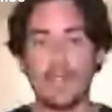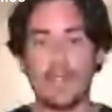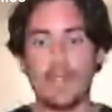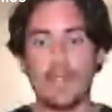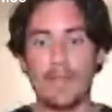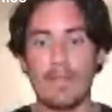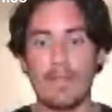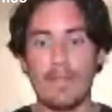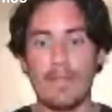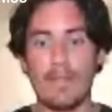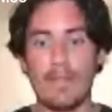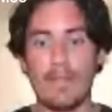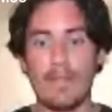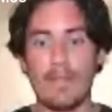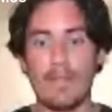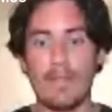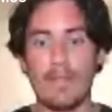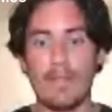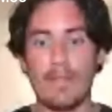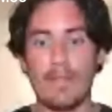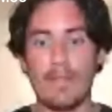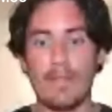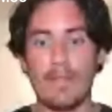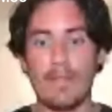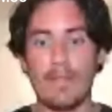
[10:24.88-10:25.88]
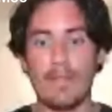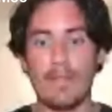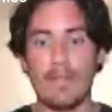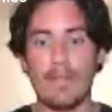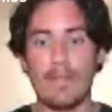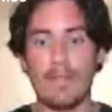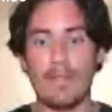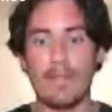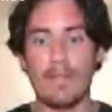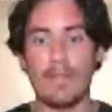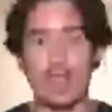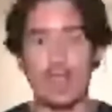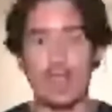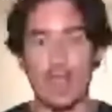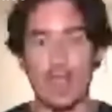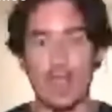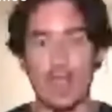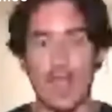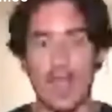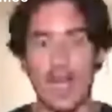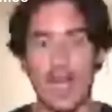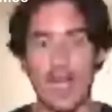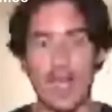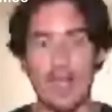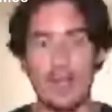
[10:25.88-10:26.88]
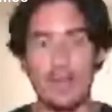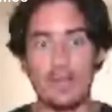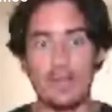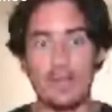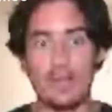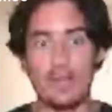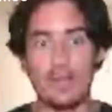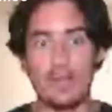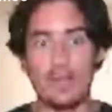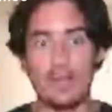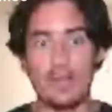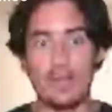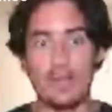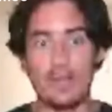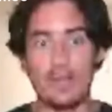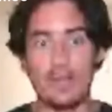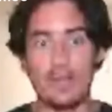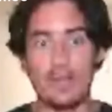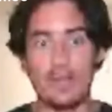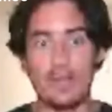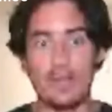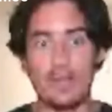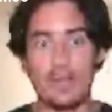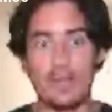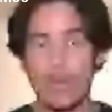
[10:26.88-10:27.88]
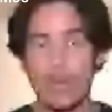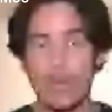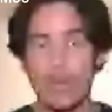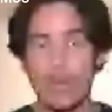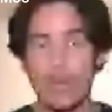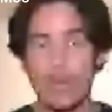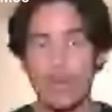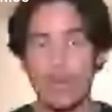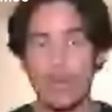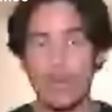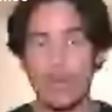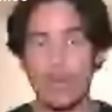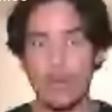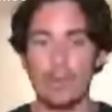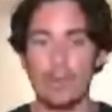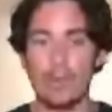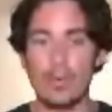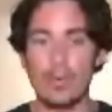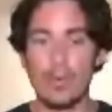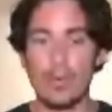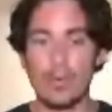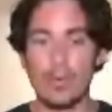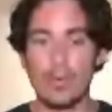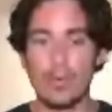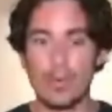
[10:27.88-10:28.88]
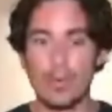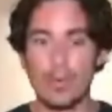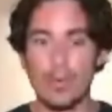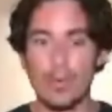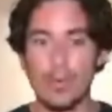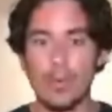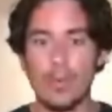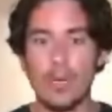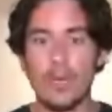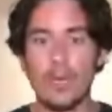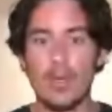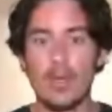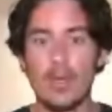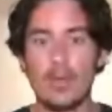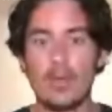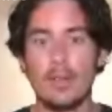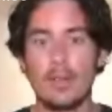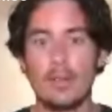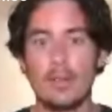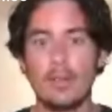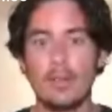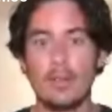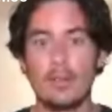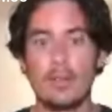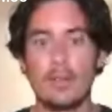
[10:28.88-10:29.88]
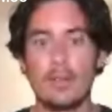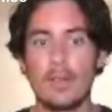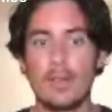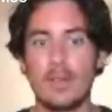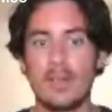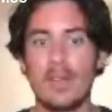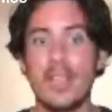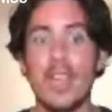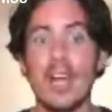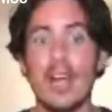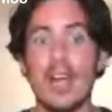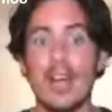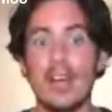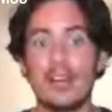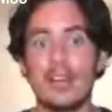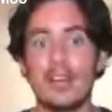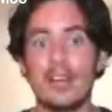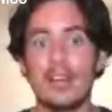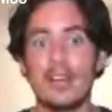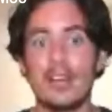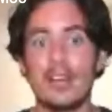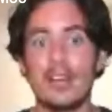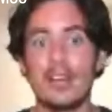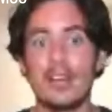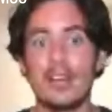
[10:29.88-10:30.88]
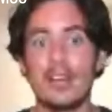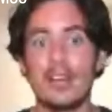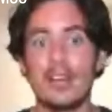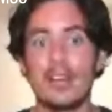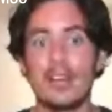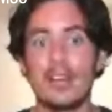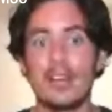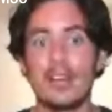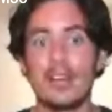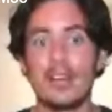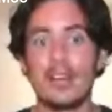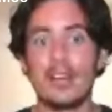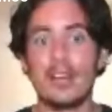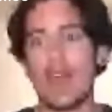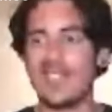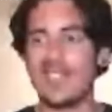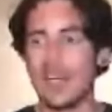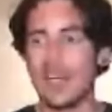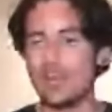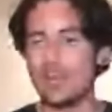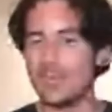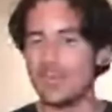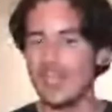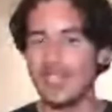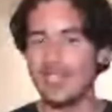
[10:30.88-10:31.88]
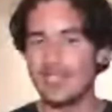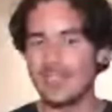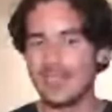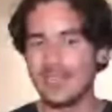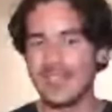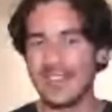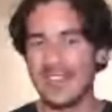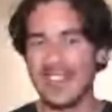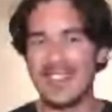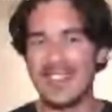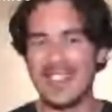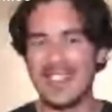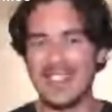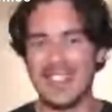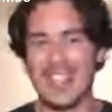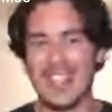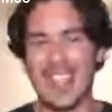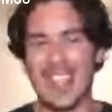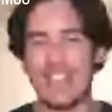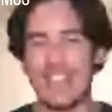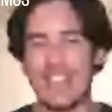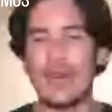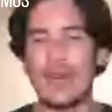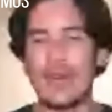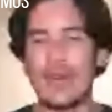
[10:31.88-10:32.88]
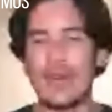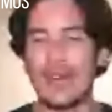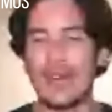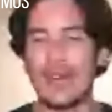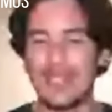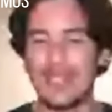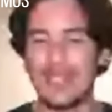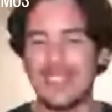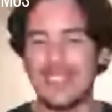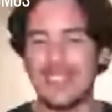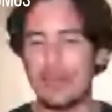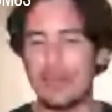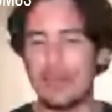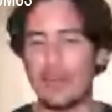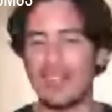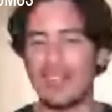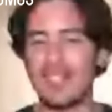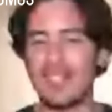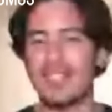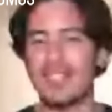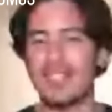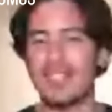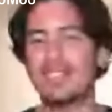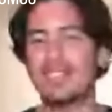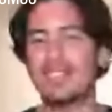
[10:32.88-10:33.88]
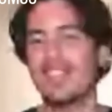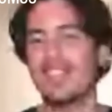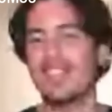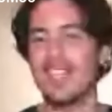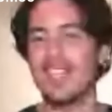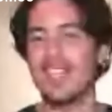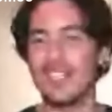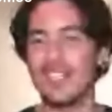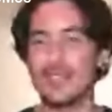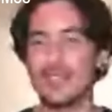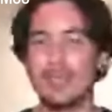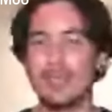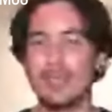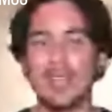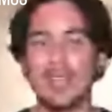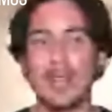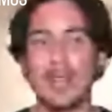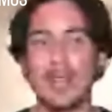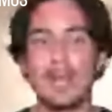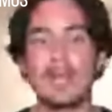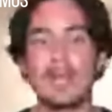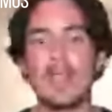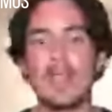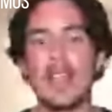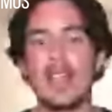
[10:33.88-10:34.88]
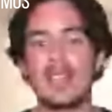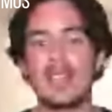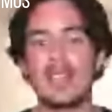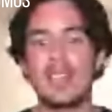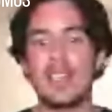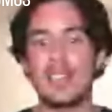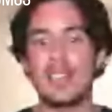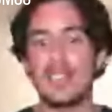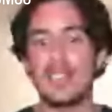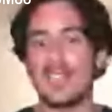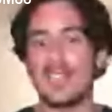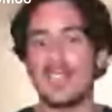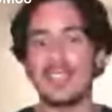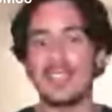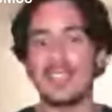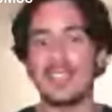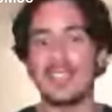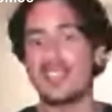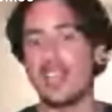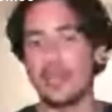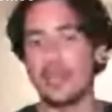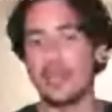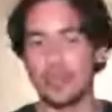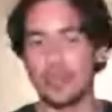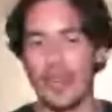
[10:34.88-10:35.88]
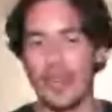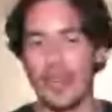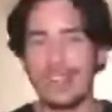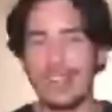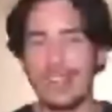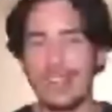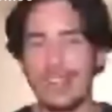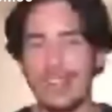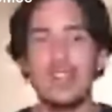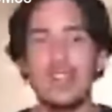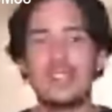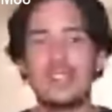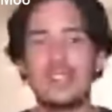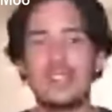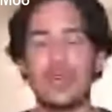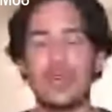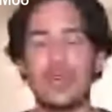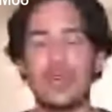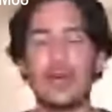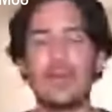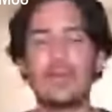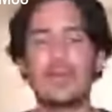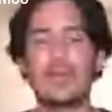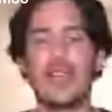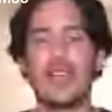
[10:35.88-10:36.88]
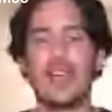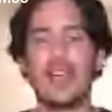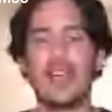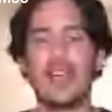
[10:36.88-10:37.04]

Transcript: very high, so it sounds like another one, they are unsounding. I don't know the word in English, but they doesn't sound well. So